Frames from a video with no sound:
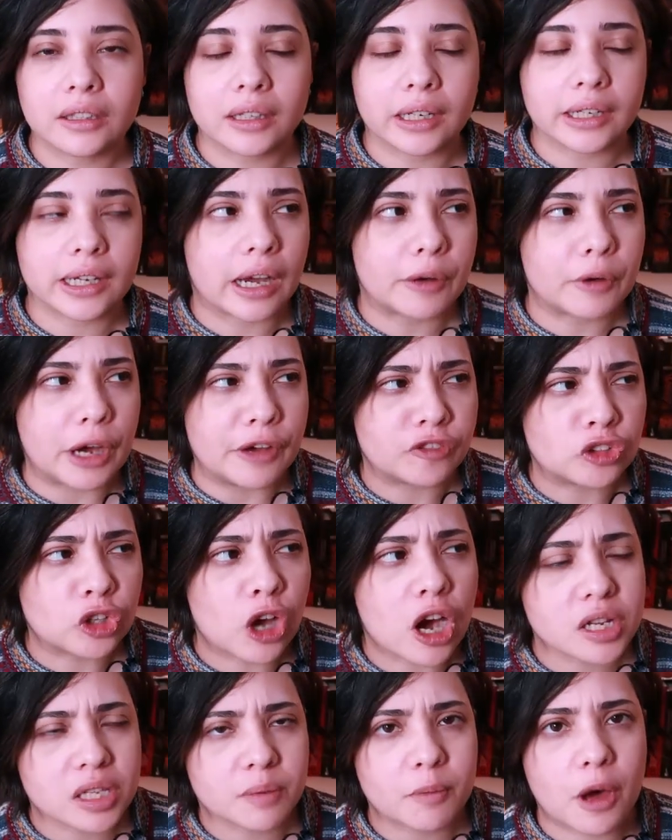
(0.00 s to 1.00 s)
like I've
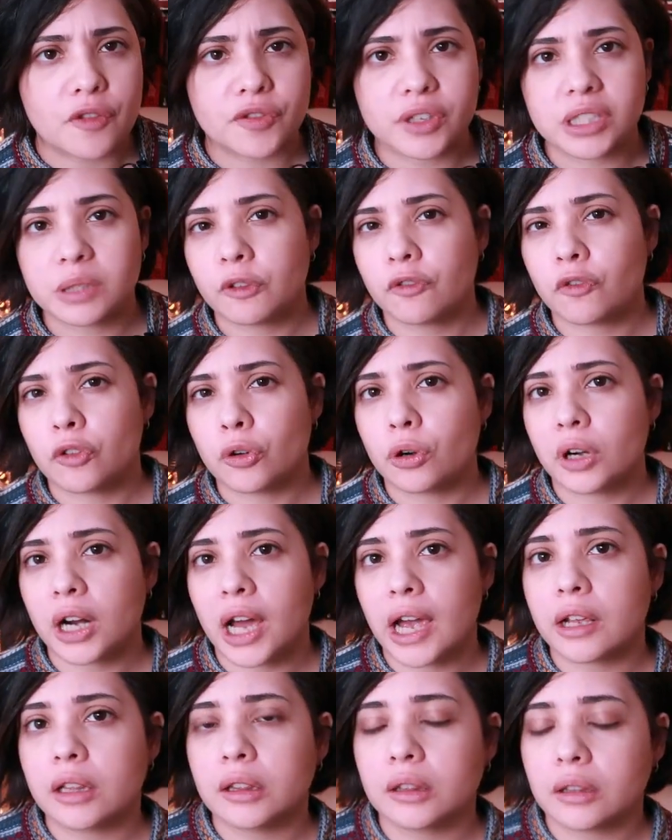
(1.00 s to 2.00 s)
talked about this before,
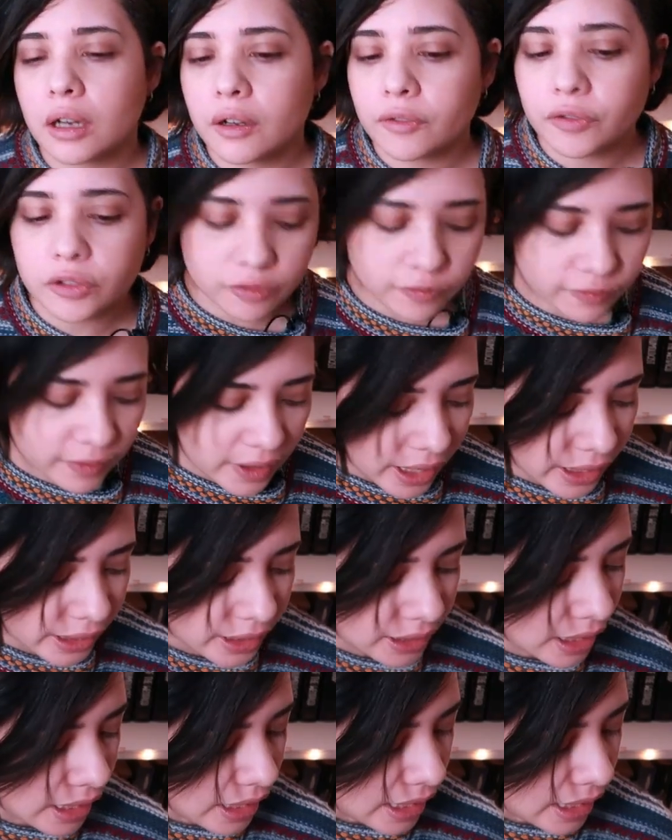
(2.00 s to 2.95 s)
I love to find